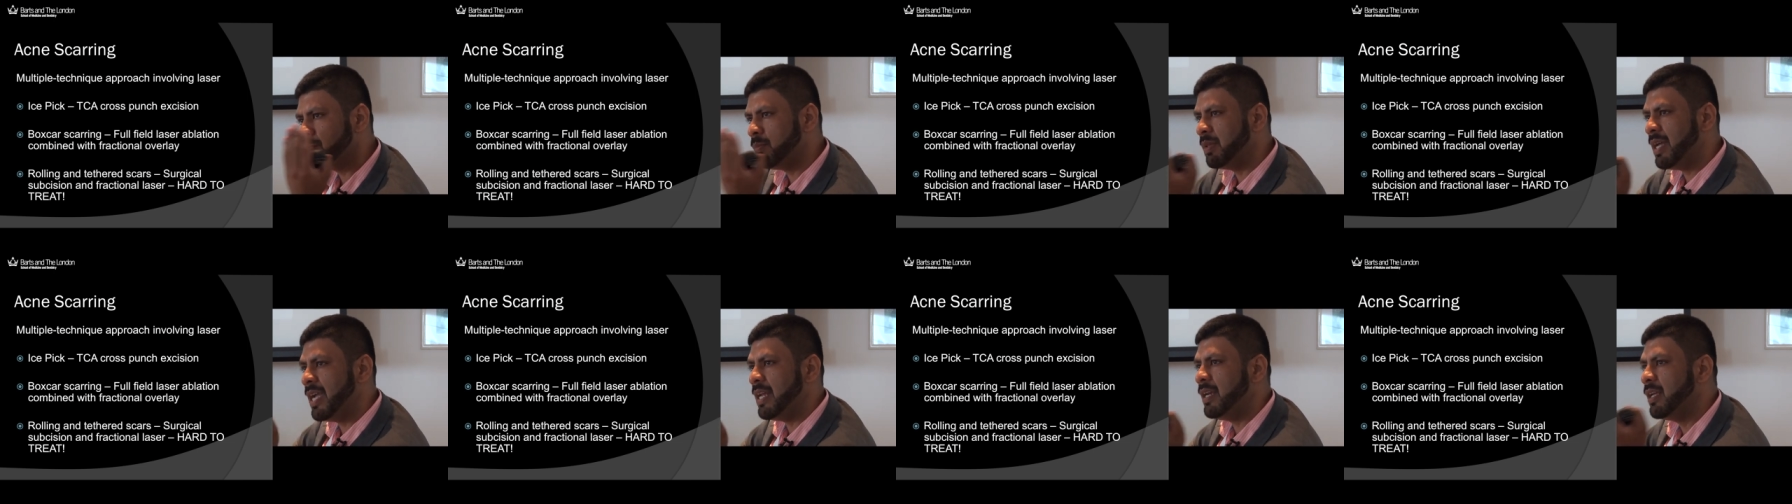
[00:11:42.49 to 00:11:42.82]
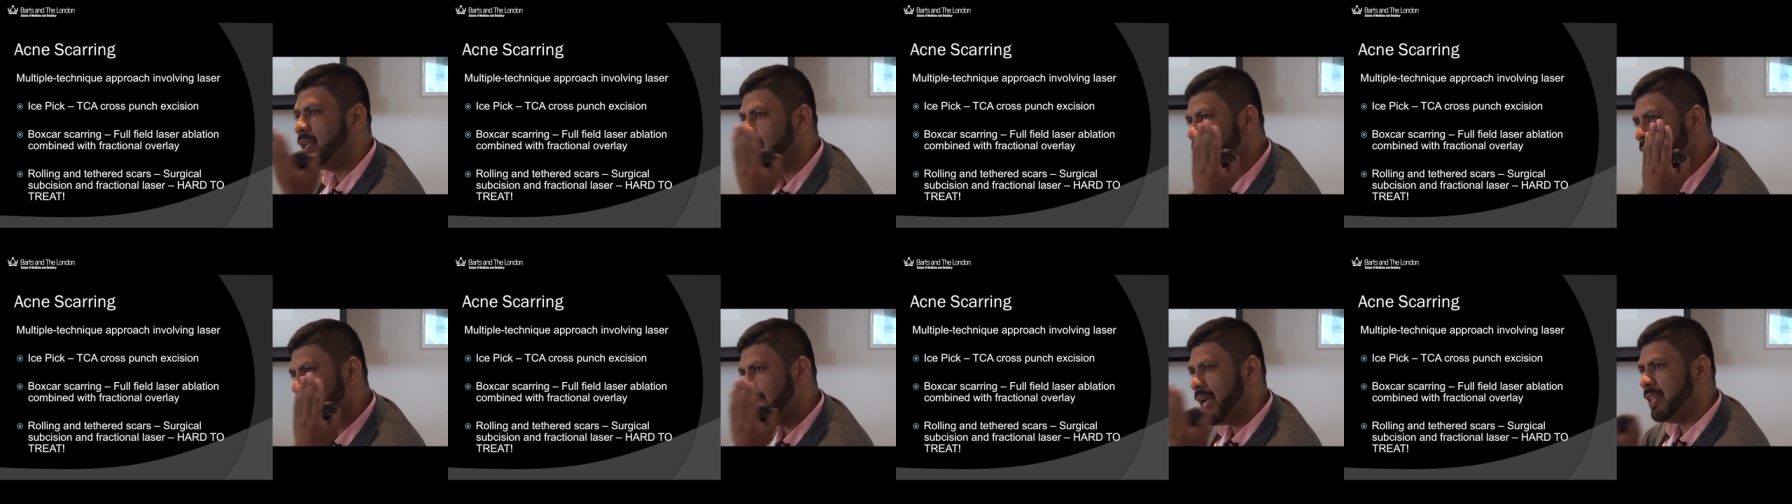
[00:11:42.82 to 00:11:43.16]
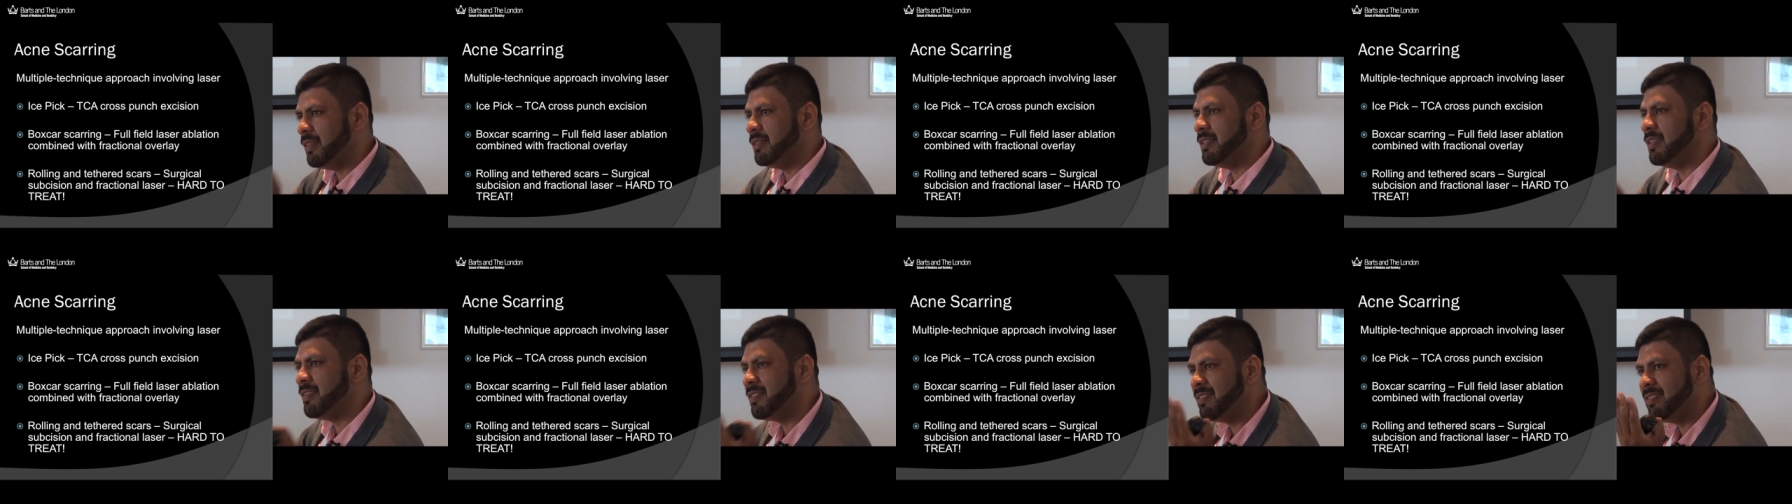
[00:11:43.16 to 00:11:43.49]
plane
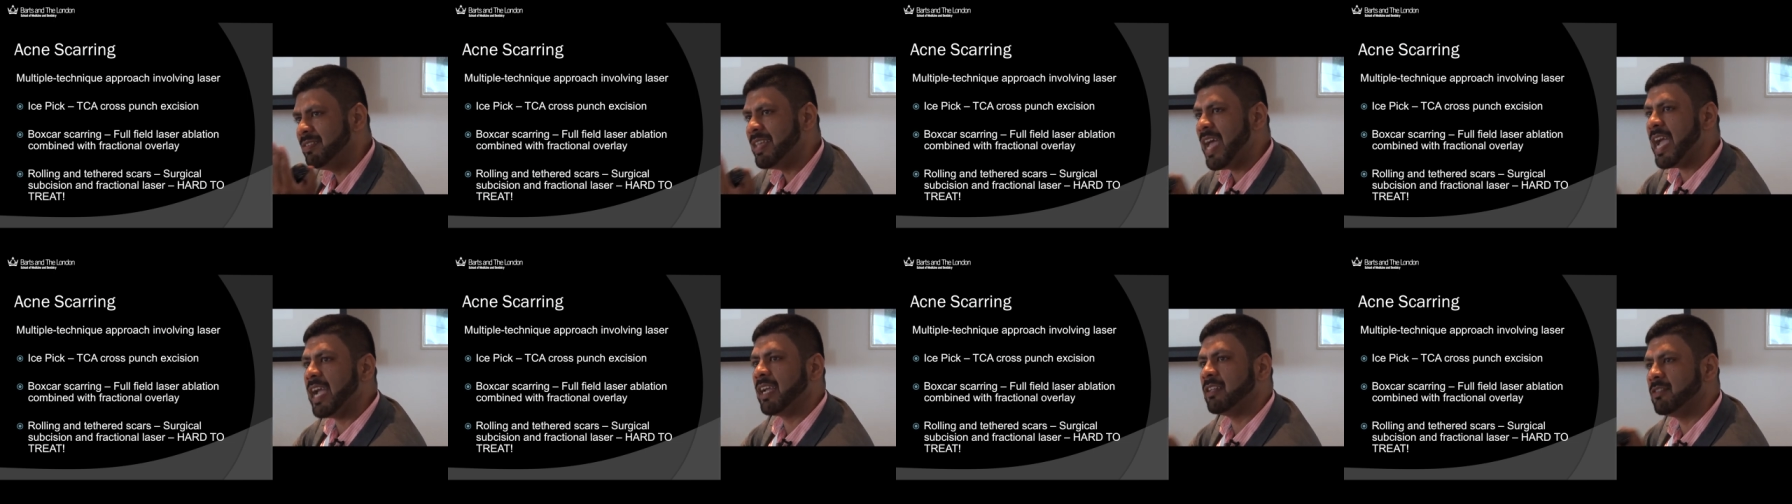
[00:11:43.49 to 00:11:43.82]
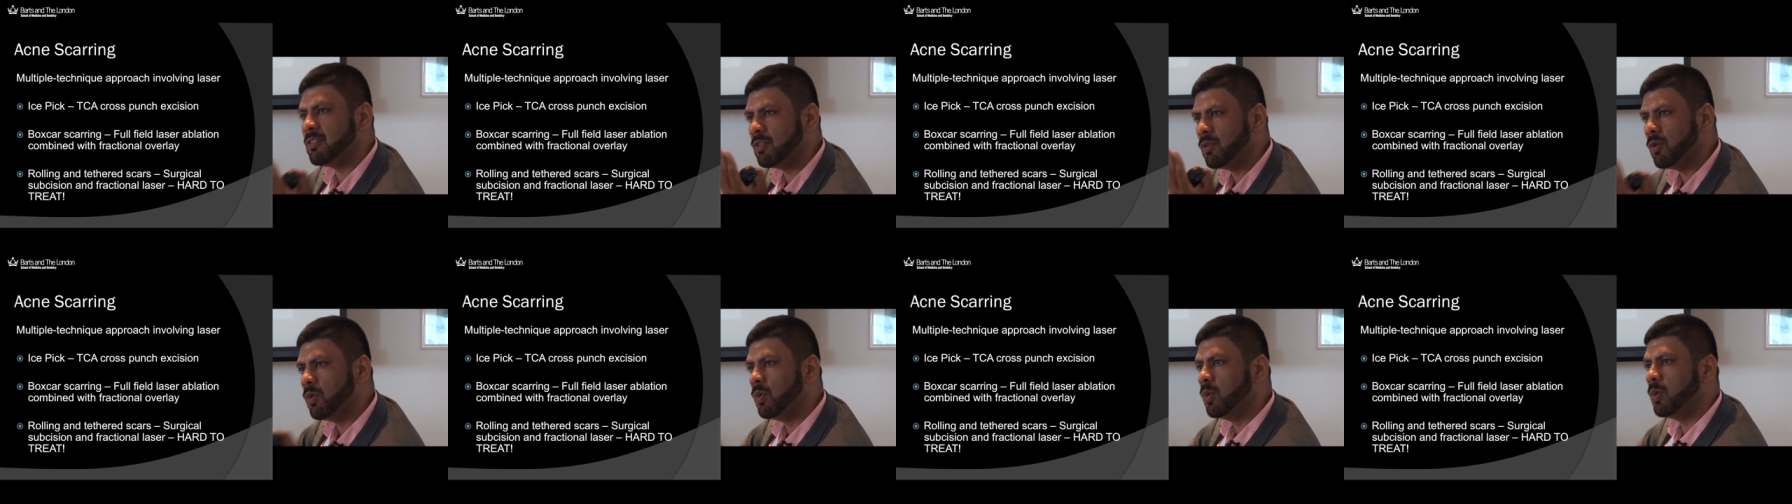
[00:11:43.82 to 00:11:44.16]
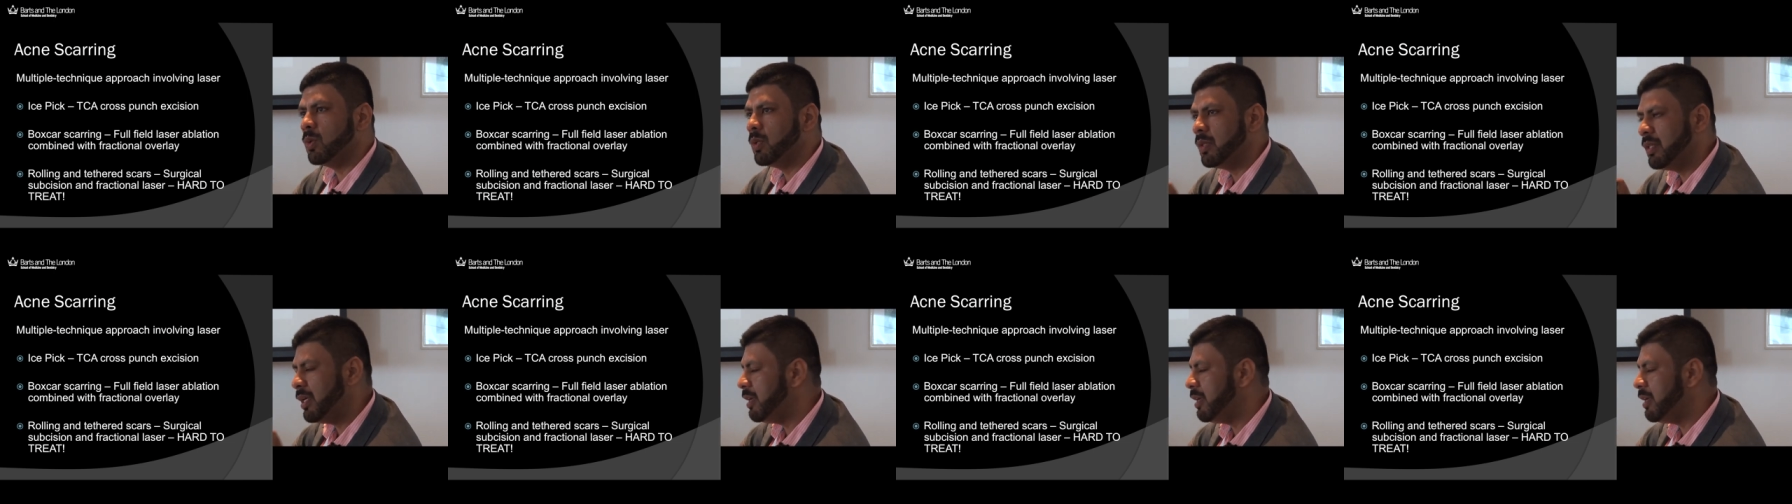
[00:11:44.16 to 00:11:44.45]
and dissect all